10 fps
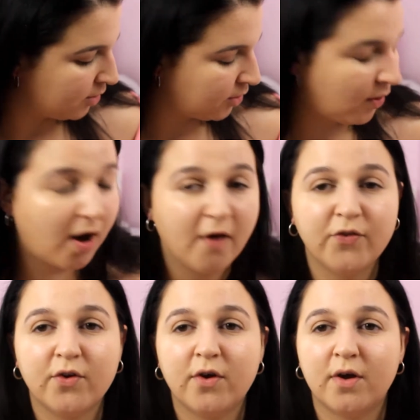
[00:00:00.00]
So
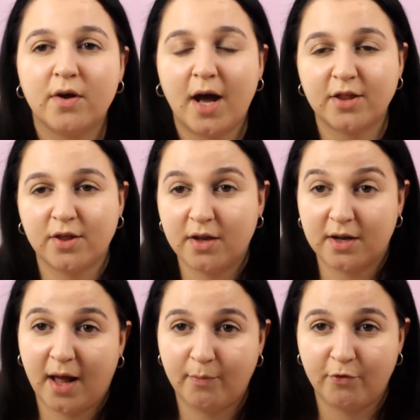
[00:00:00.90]
after I turned
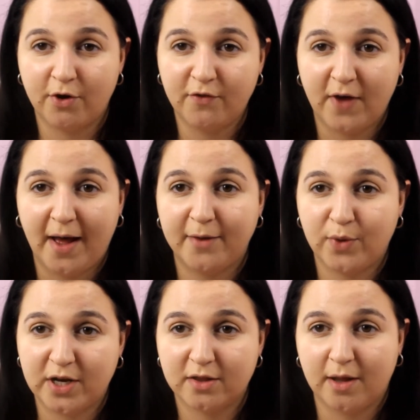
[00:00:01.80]
the camera off and
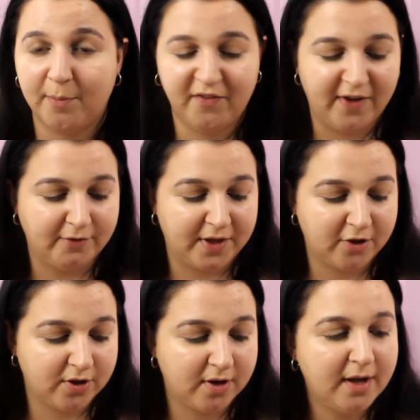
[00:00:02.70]
went and done my
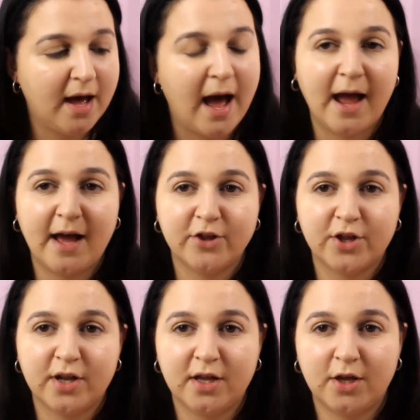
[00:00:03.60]
foundation, I
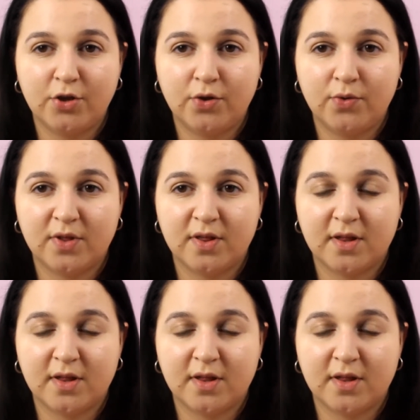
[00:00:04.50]
actually used the